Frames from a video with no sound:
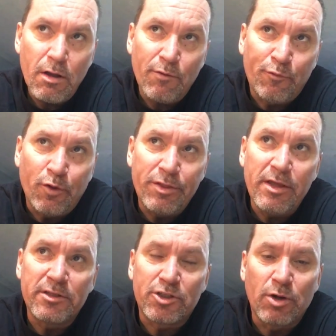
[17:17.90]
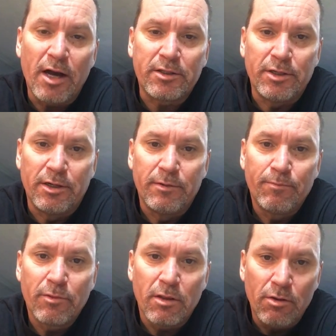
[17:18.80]
For the instructor,
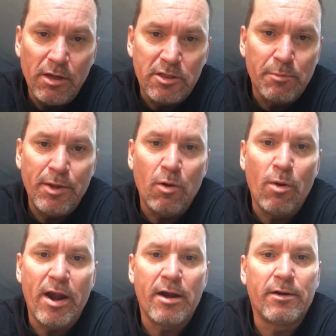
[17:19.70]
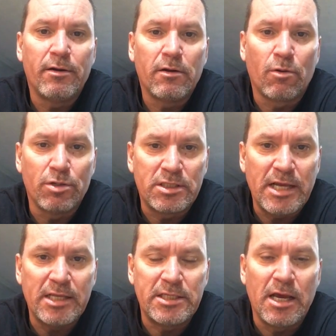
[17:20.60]
you need to be aware,
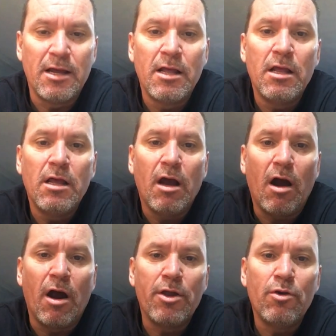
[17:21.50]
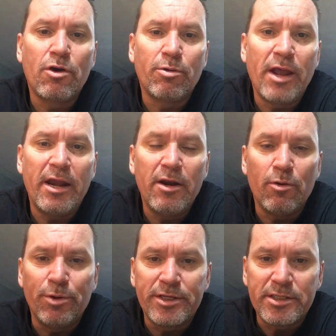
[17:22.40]
consciencia, are you
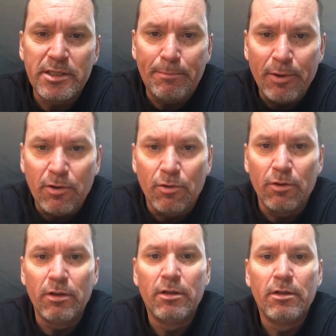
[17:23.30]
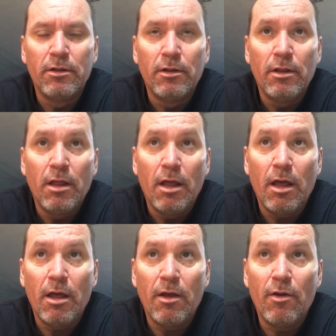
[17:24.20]
creating reciprocal
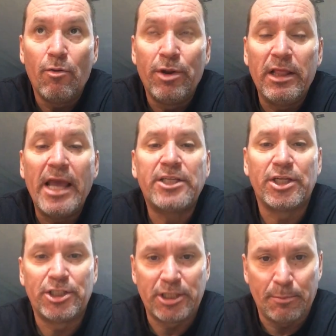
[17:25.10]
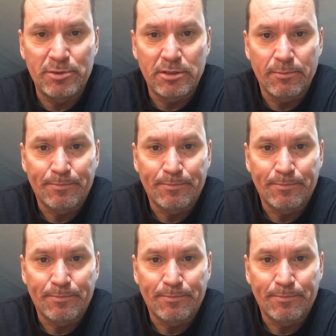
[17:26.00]
relationships?